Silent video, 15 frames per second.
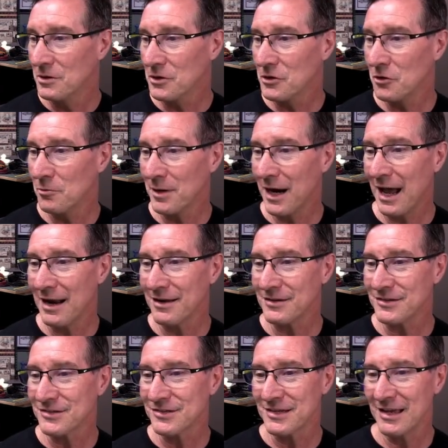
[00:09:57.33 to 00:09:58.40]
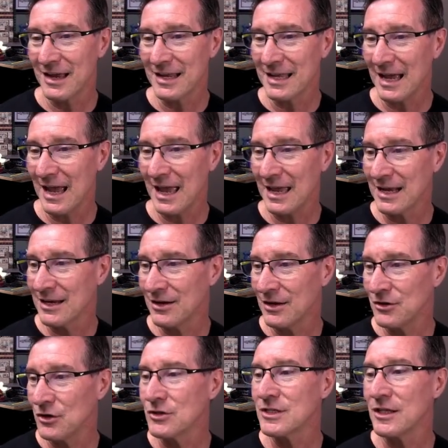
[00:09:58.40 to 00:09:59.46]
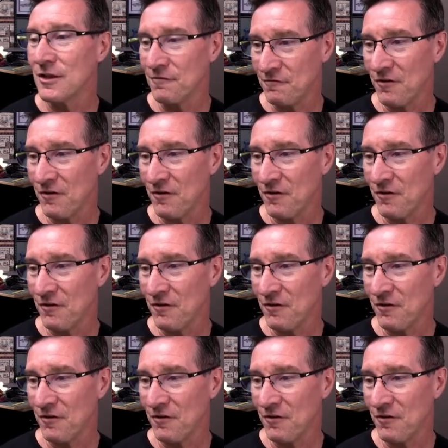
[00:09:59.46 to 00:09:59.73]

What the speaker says: Cool bananas. Okay, using the